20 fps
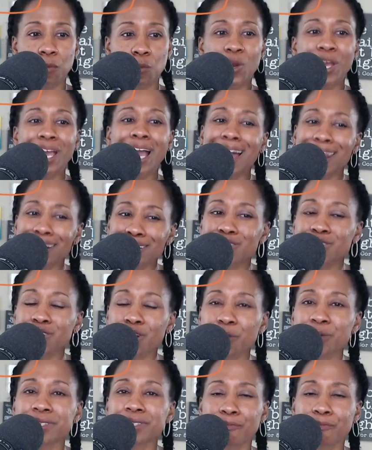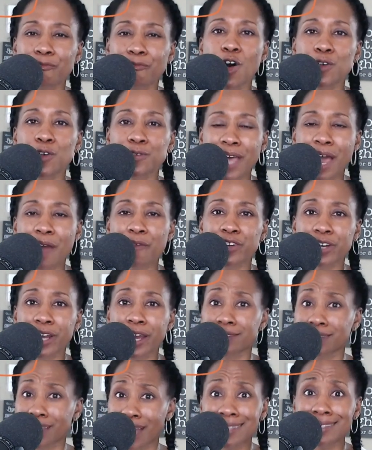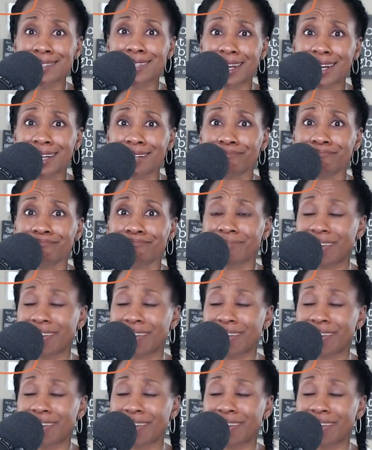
we kind of start with some false advertising. I said it.